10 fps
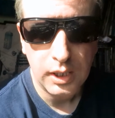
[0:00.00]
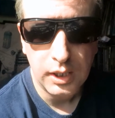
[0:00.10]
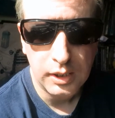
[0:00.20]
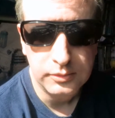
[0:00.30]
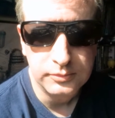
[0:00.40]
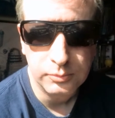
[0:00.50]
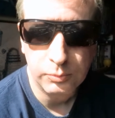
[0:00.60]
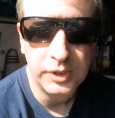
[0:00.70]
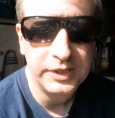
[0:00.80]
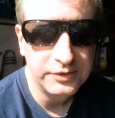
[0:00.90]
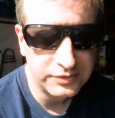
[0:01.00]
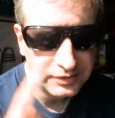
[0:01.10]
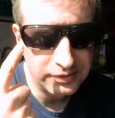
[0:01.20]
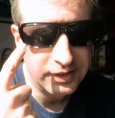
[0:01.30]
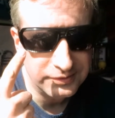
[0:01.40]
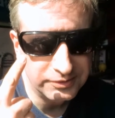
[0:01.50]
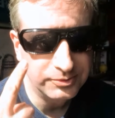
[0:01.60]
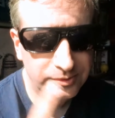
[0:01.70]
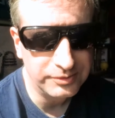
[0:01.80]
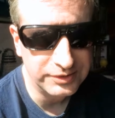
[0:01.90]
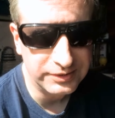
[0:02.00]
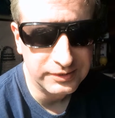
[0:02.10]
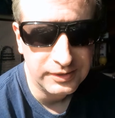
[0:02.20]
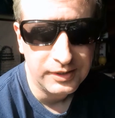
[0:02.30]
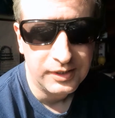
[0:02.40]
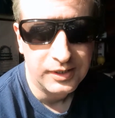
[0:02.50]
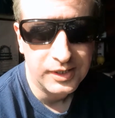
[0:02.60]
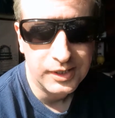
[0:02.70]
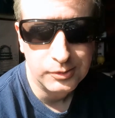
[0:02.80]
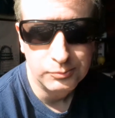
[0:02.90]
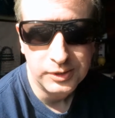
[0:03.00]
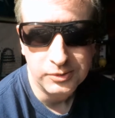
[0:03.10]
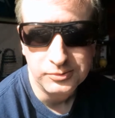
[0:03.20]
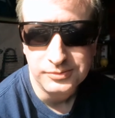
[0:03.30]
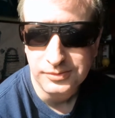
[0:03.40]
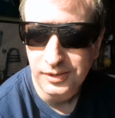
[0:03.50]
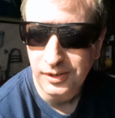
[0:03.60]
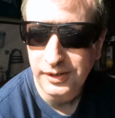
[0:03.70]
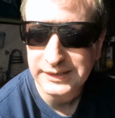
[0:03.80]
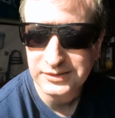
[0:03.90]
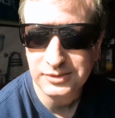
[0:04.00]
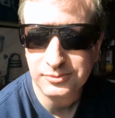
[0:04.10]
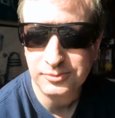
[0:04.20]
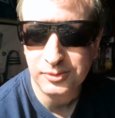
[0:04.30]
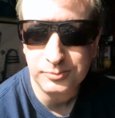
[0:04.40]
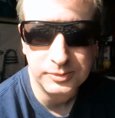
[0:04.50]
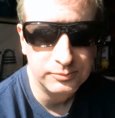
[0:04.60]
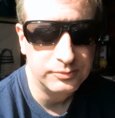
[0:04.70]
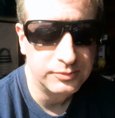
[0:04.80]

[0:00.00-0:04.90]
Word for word: Uh, why the sunglasses all of a sudden? Uh, well, I suffer from,